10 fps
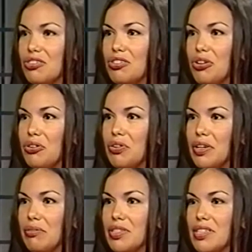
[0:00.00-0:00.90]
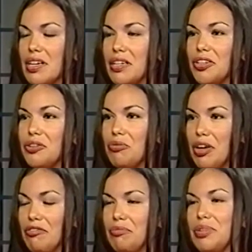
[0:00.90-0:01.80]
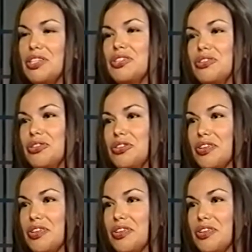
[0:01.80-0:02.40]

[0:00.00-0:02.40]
so it was a good way for me to